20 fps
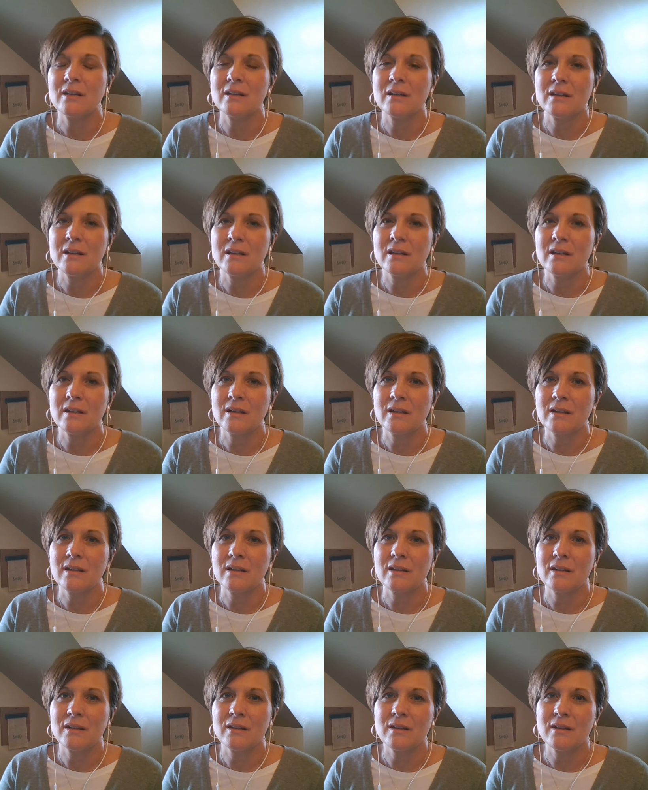
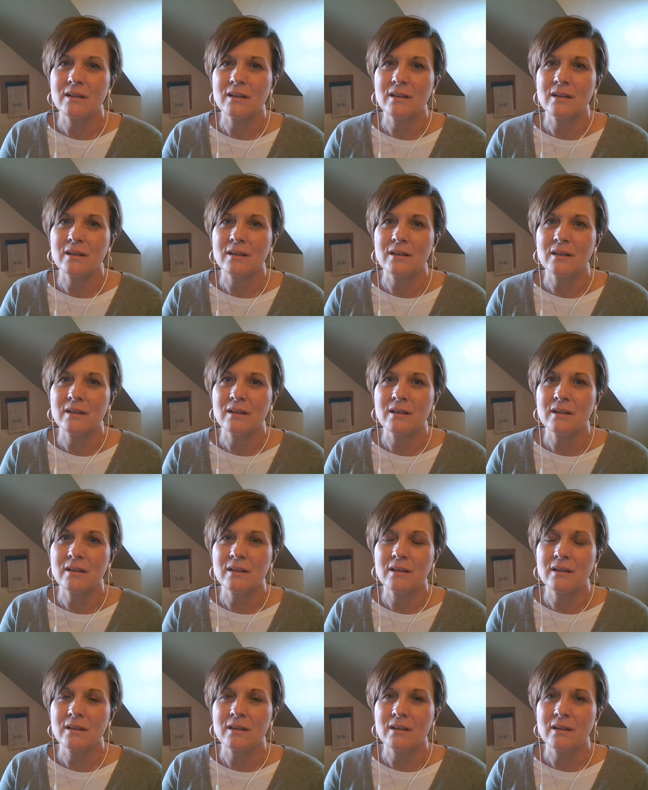
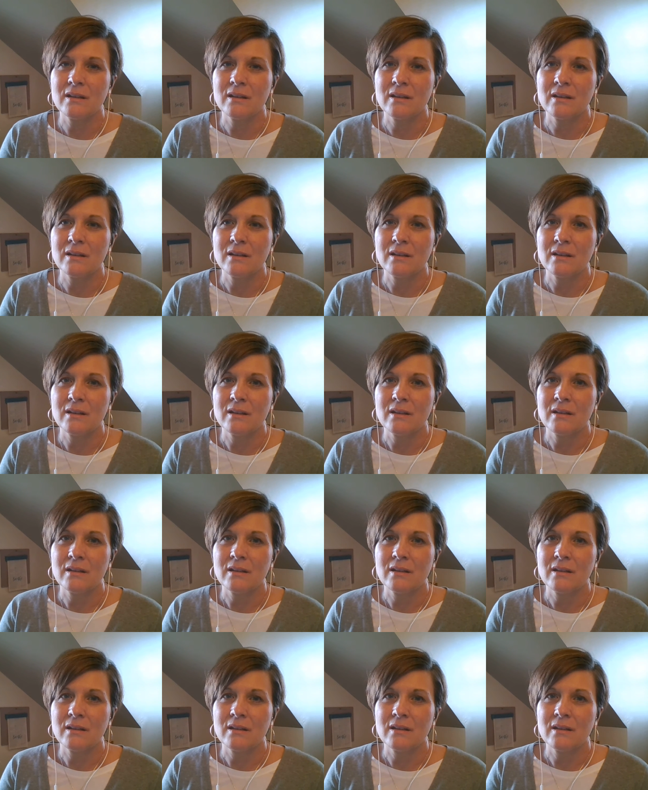Nobody speaks.